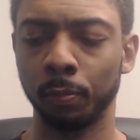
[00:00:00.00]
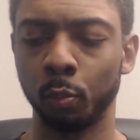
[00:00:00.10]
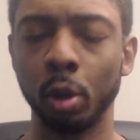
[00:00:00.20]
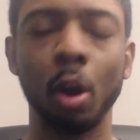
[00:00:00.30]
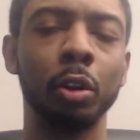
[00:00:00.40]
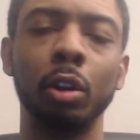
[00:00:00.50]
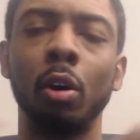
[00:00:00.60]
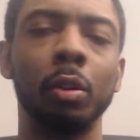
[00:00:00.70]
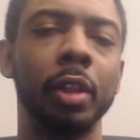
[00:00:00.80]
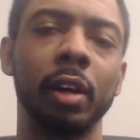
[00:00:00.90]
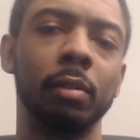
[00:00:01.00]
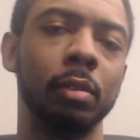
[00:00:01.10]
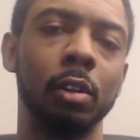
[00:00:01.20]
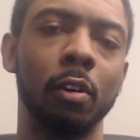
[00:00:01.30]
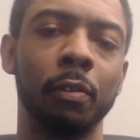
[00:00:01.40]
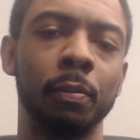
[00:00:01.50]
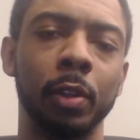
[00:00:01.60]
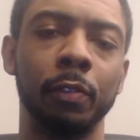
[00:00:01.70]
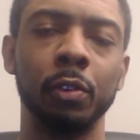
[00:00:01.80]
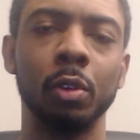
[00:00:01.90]
we all know that, you know,
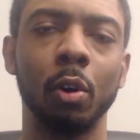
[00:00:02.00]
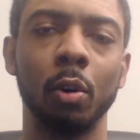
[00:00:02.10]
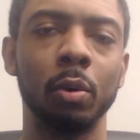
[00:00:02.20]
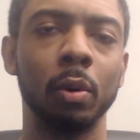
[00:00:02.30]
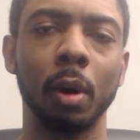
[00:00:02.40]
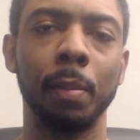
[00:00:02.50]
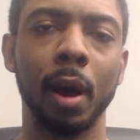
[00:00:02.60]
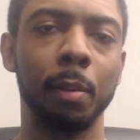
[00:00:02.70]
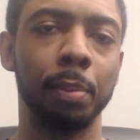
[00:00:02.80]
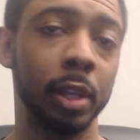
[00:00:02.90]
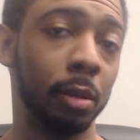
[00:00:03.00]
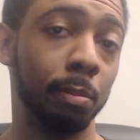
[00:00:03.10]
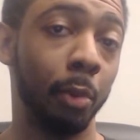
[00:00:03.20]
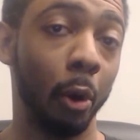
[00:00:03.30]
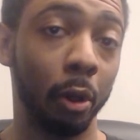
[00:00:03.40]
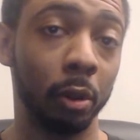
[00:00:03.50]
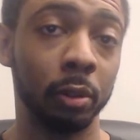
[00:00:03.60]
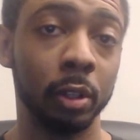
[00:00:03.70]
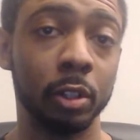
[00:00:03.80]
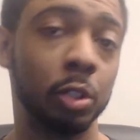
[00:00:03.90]
if you know about playing ball,